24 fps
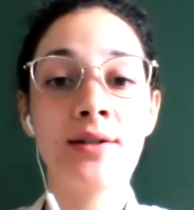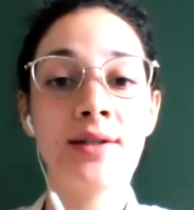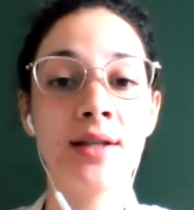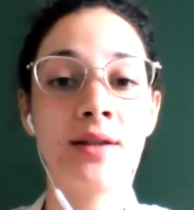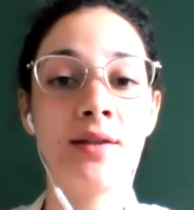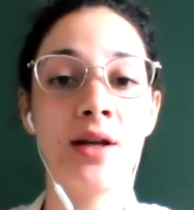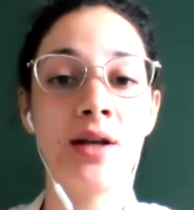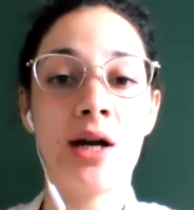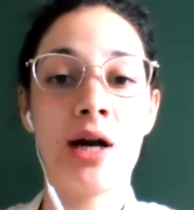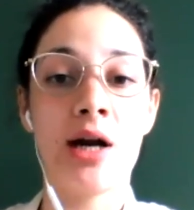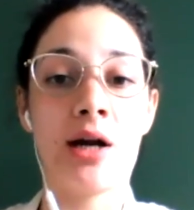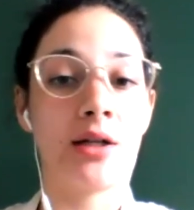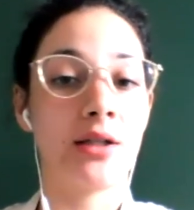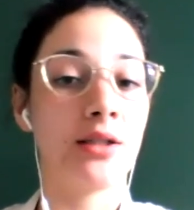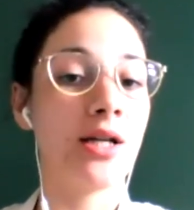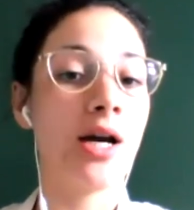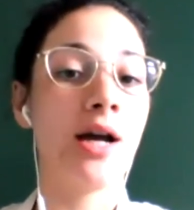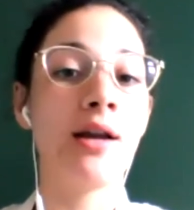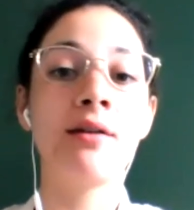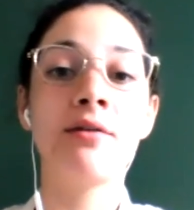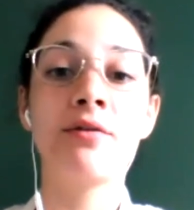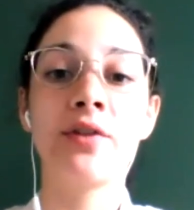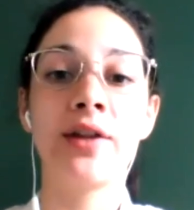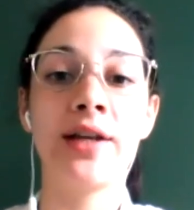And there are a
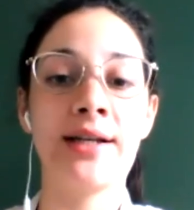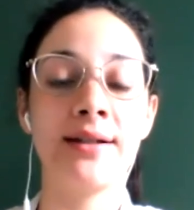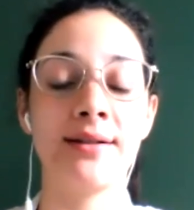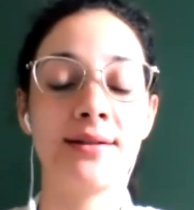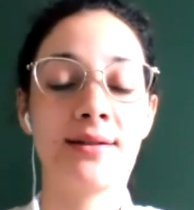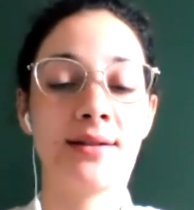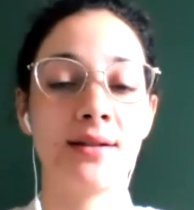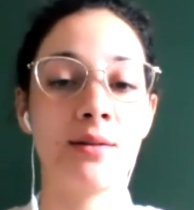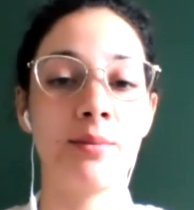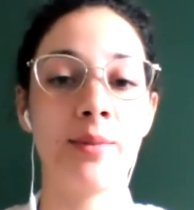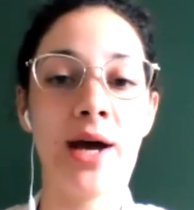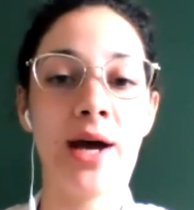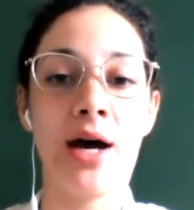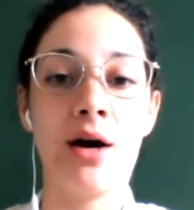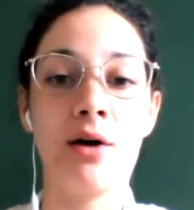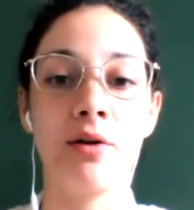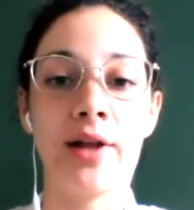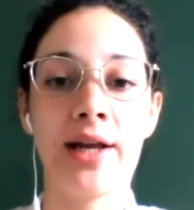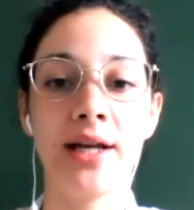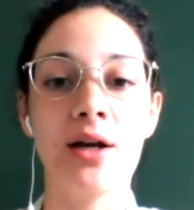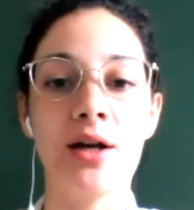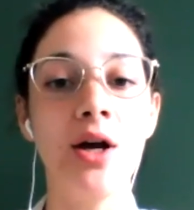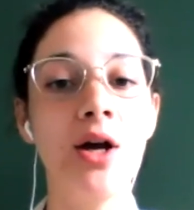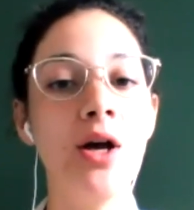ton of links about
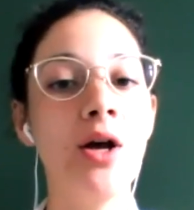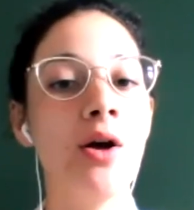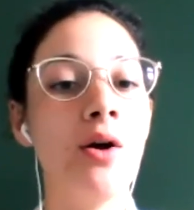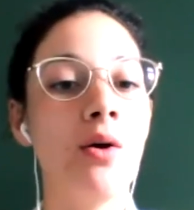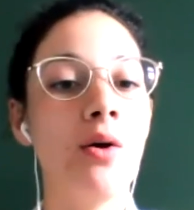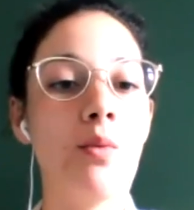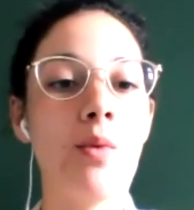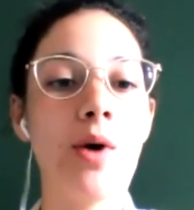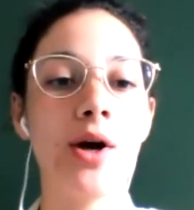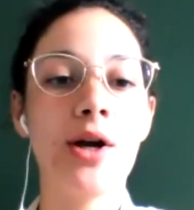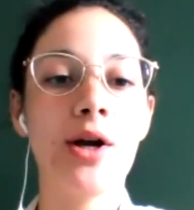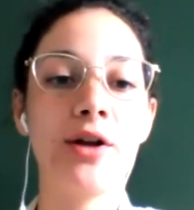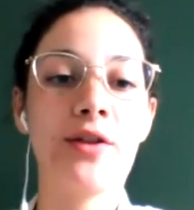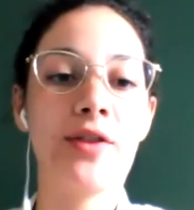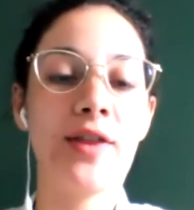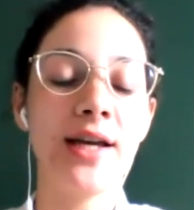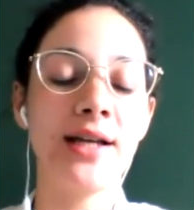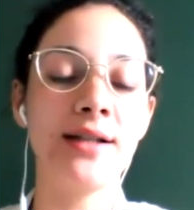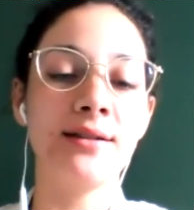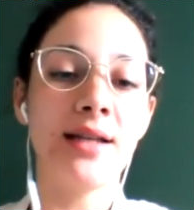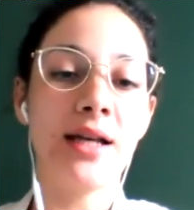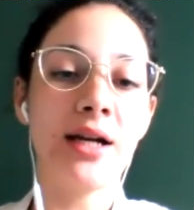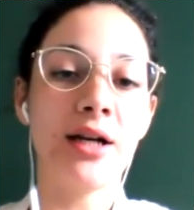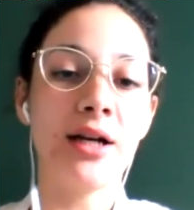like what are
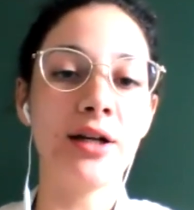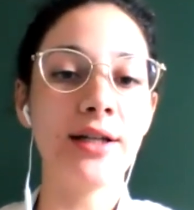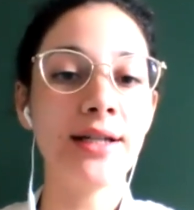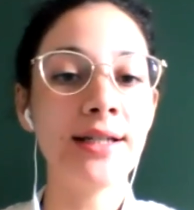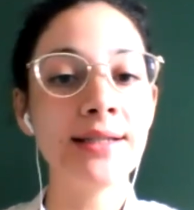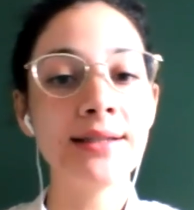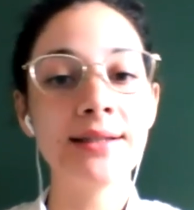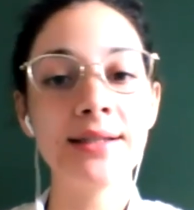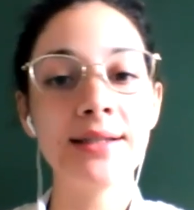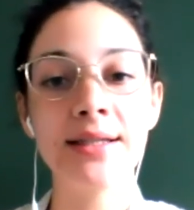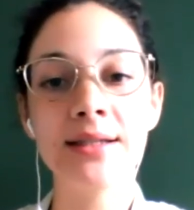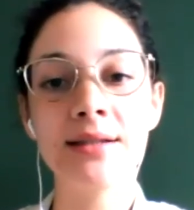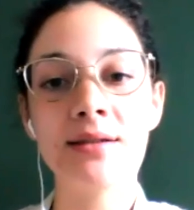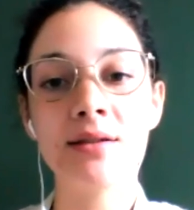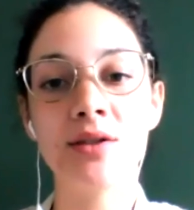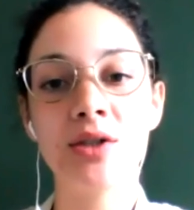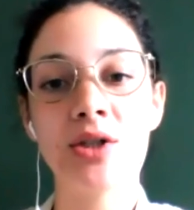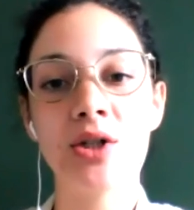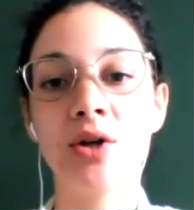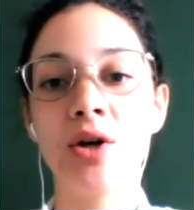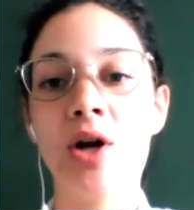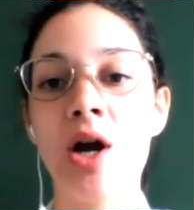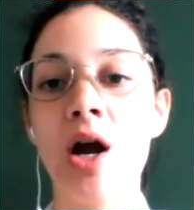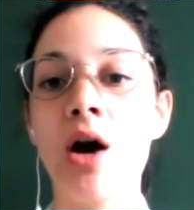things that are easiest
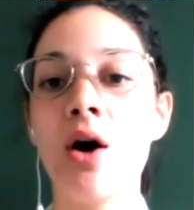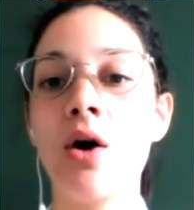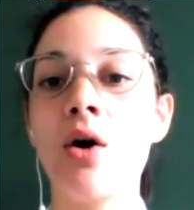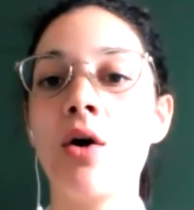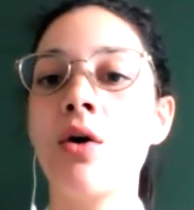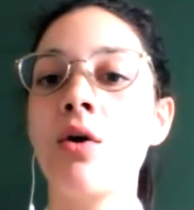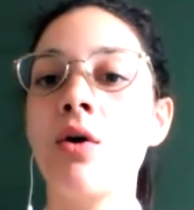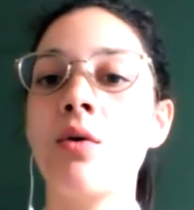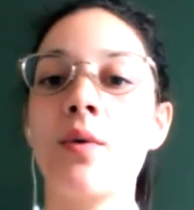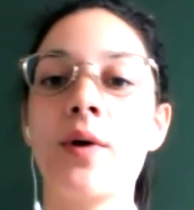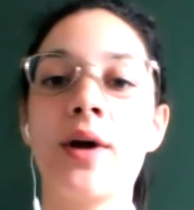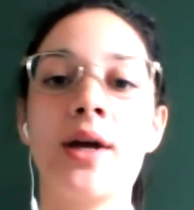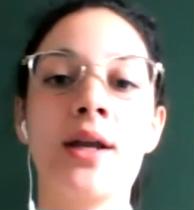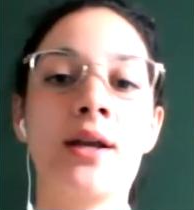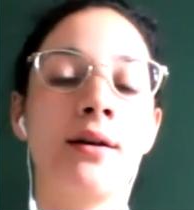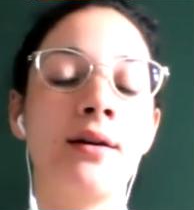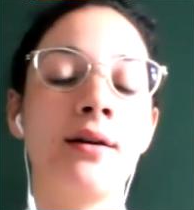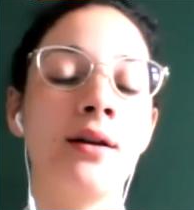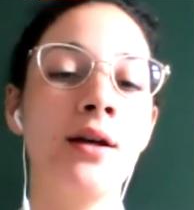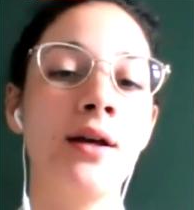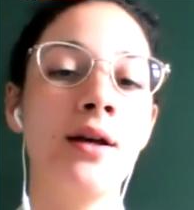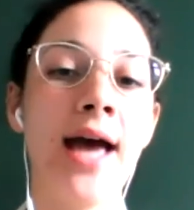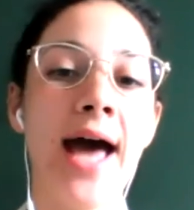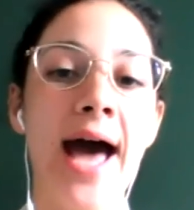to grow and
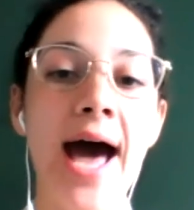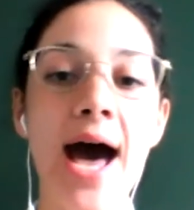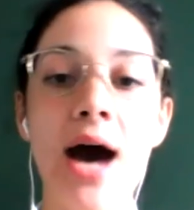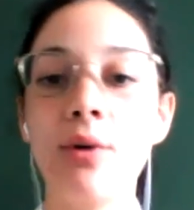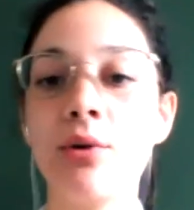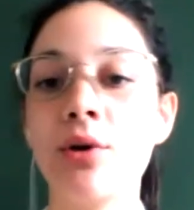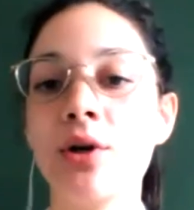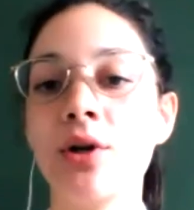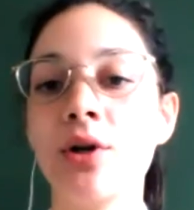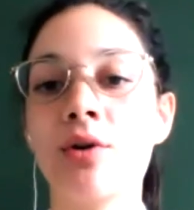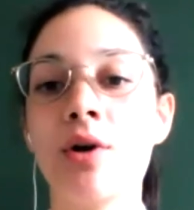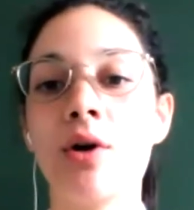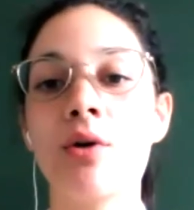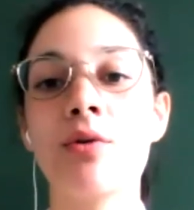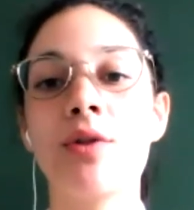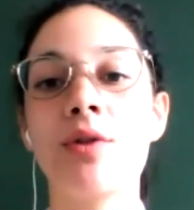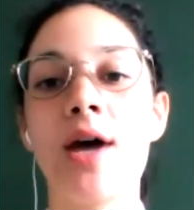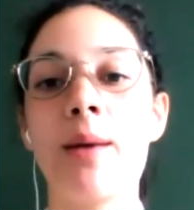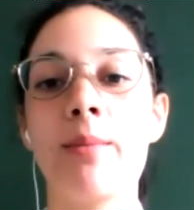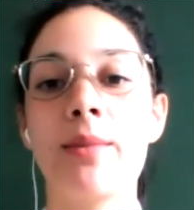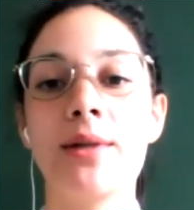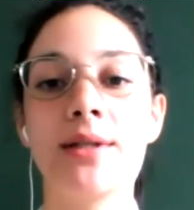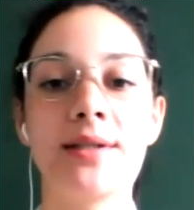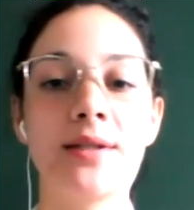how to grow
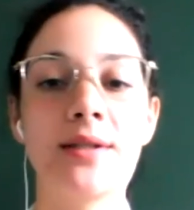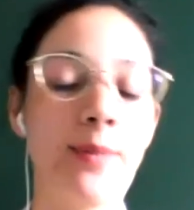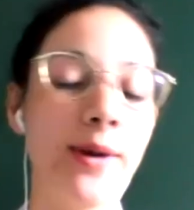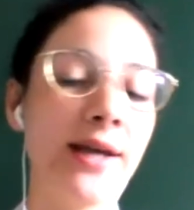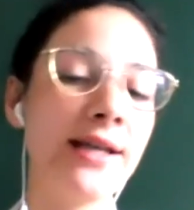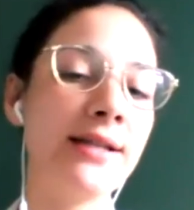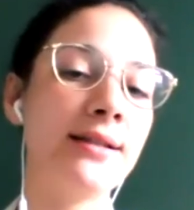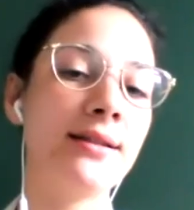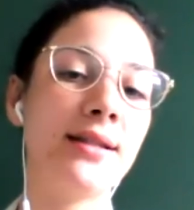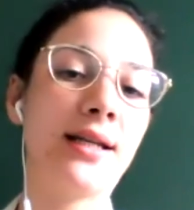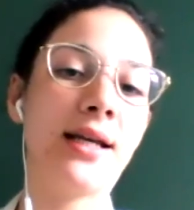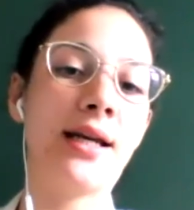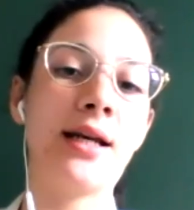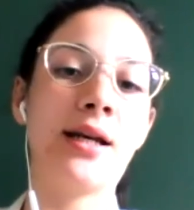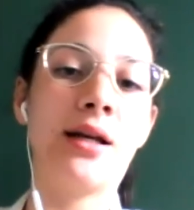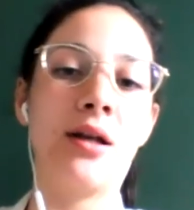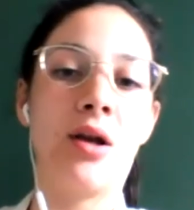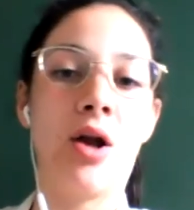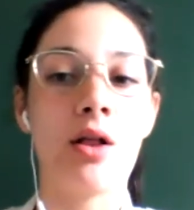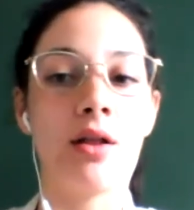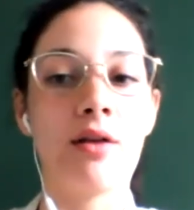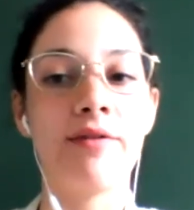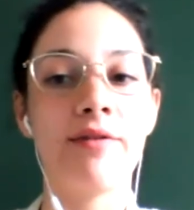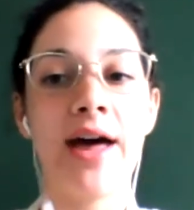them and spacing and
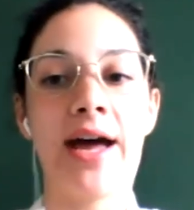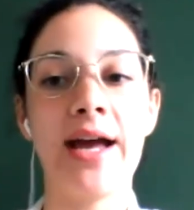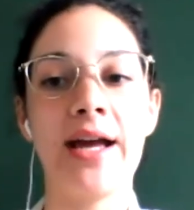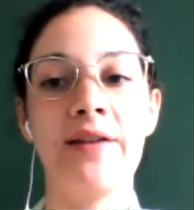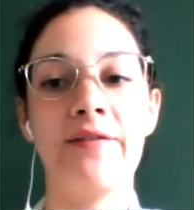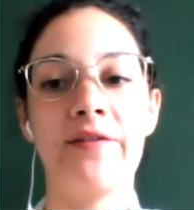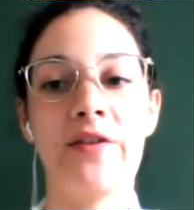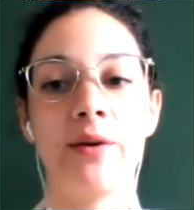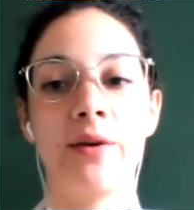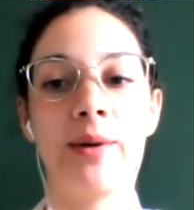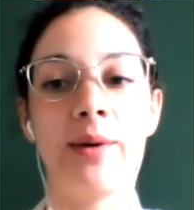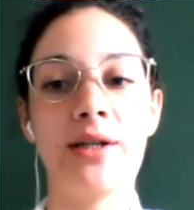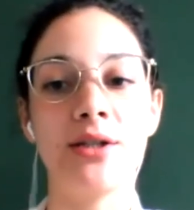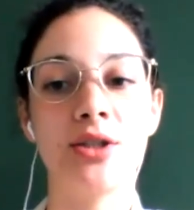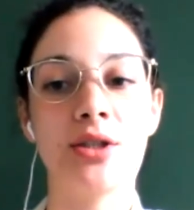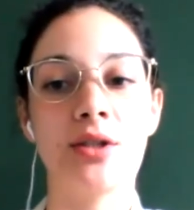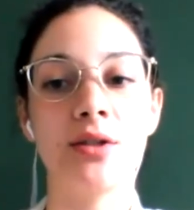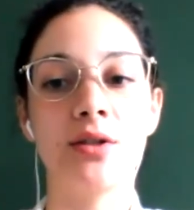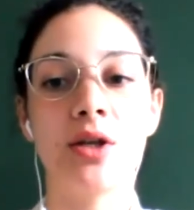all of that information.